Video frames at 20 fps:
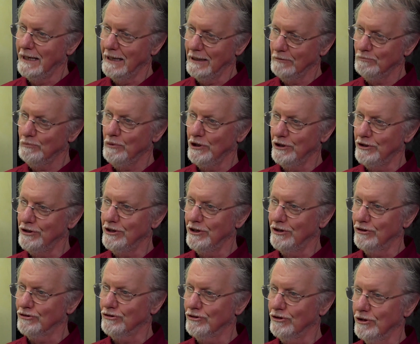get
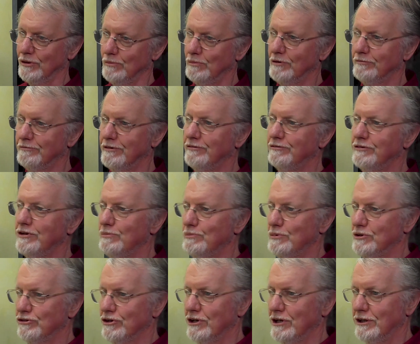PTSD, but
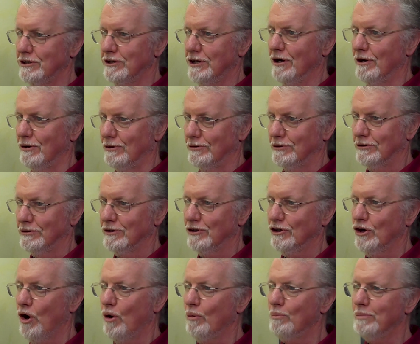50% don't.
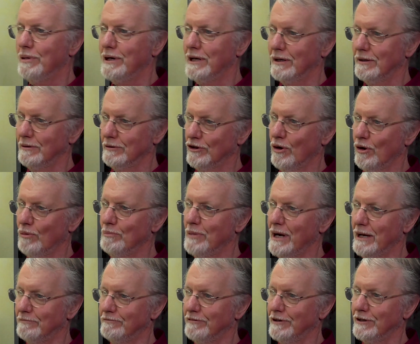Mm. Combat,
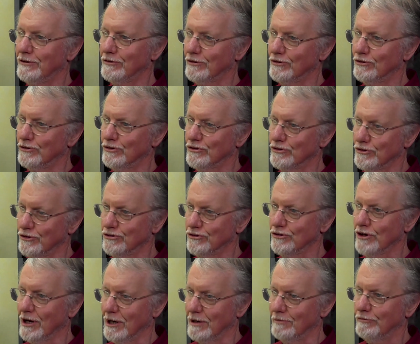combat veterans the
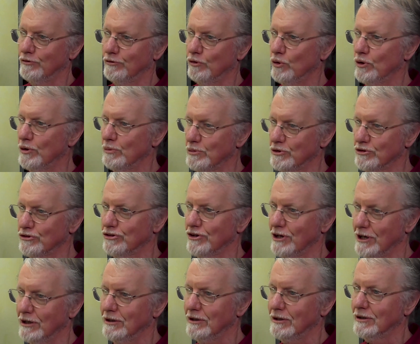same.
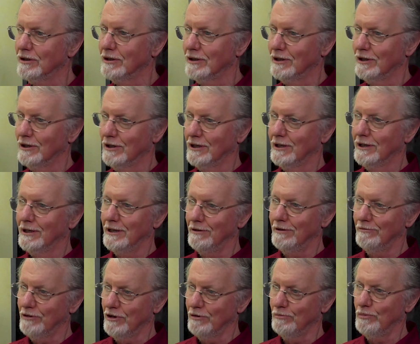40%
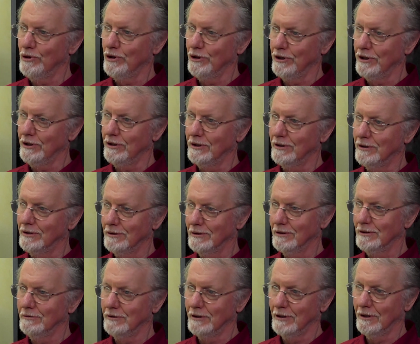if they've been in
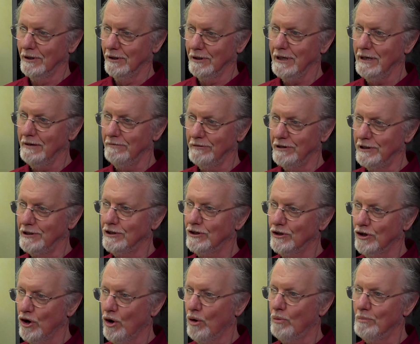you know heavy
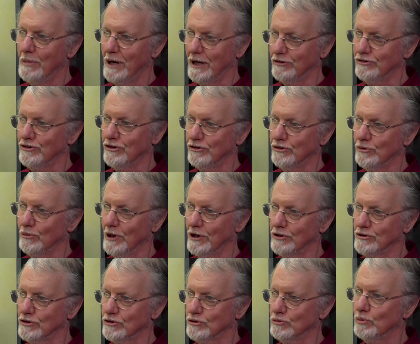combat
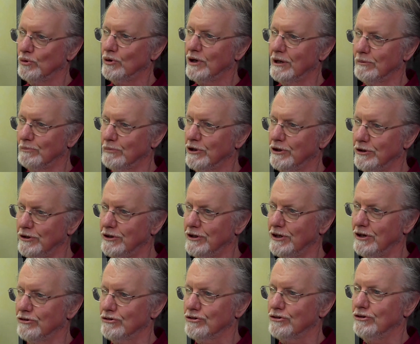situations will get
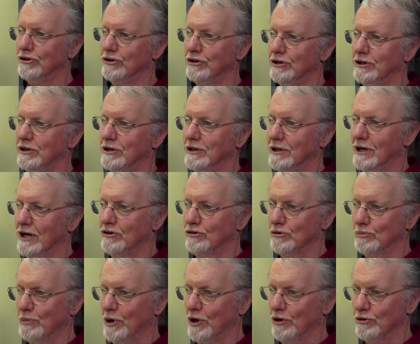PTSD
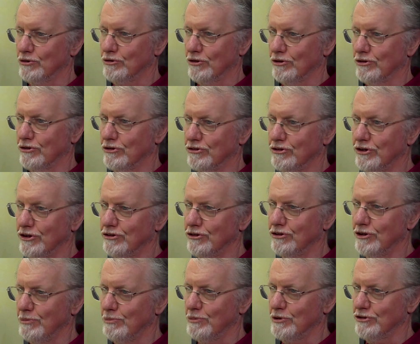as opposed to the
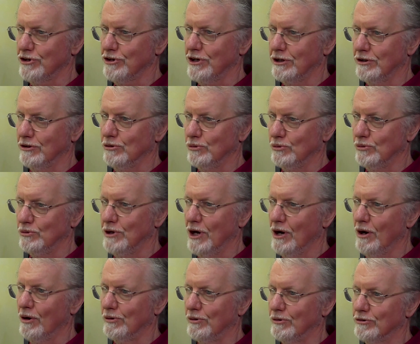60% who yep.
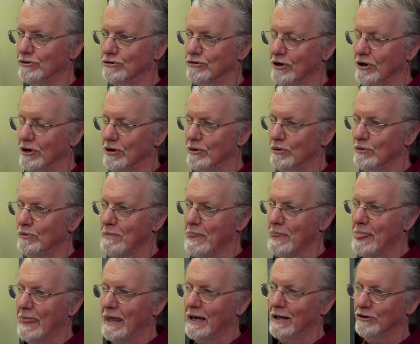don't. So
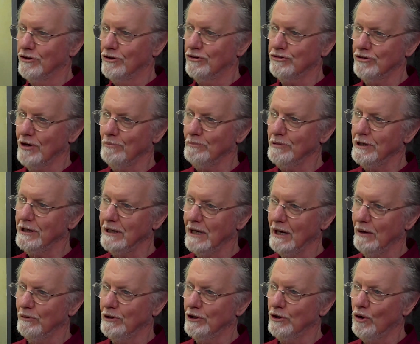mm. there's something
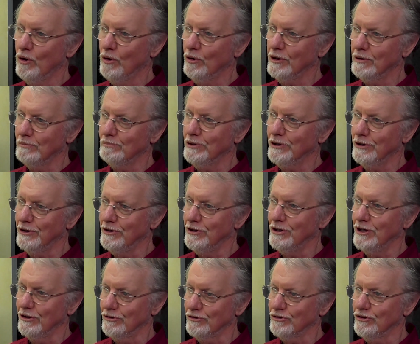going on in
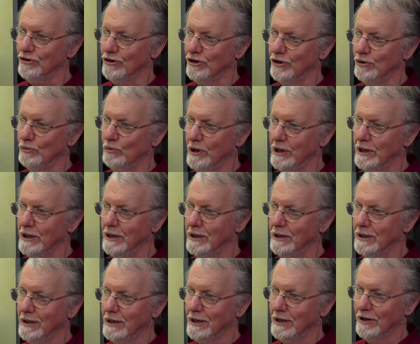PTSD
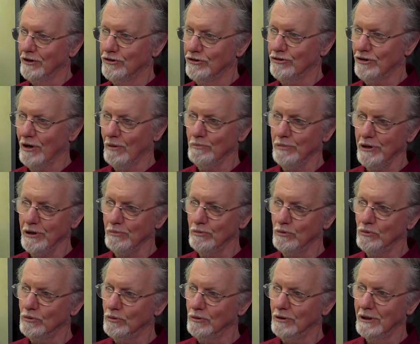where some
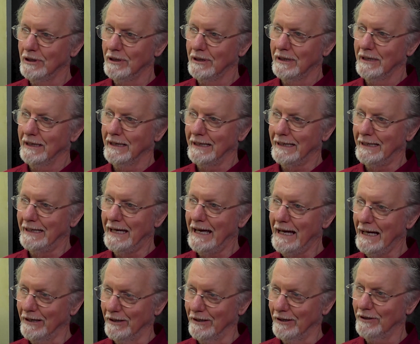people
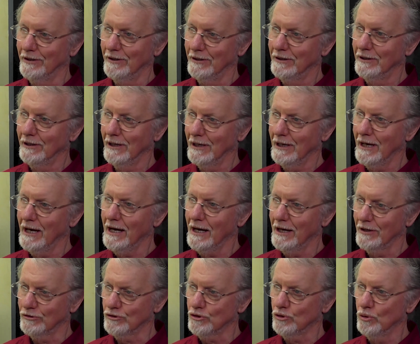get it and they
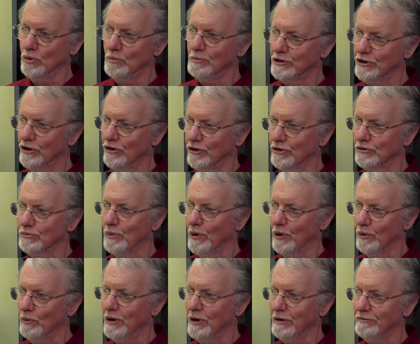are traumatized
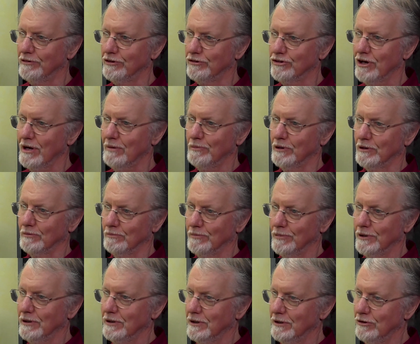by whatever's happened,
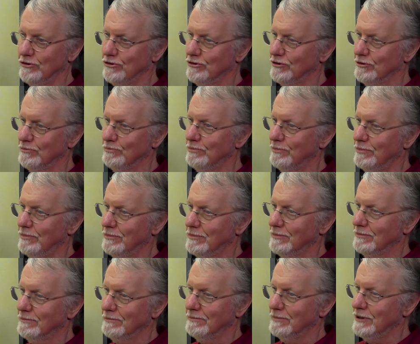but there's a
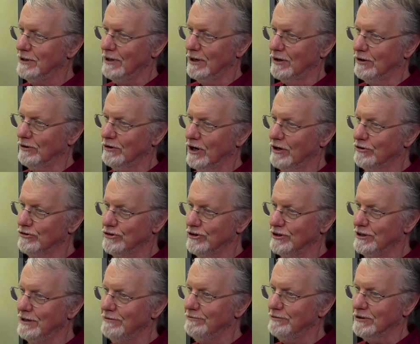you know a
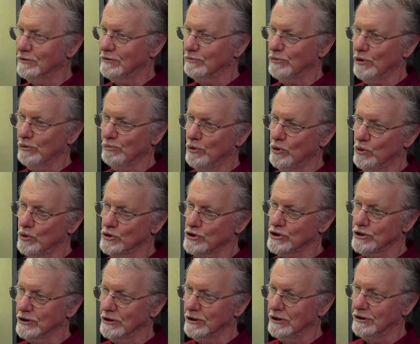significant
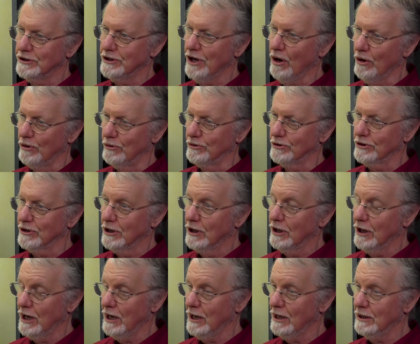proportion don't. don't.
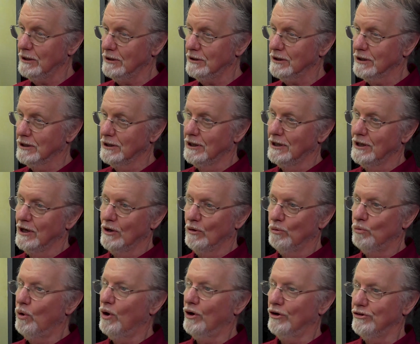And right.
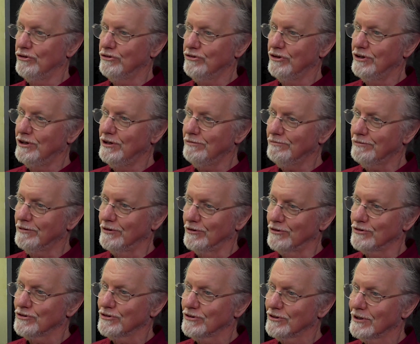what is the
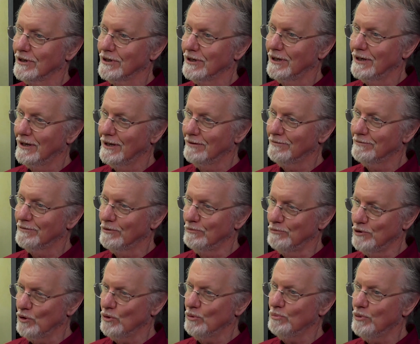difference? Mm
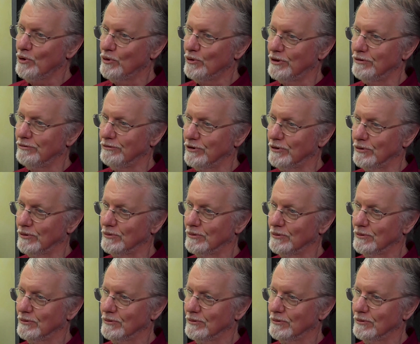from your point of view?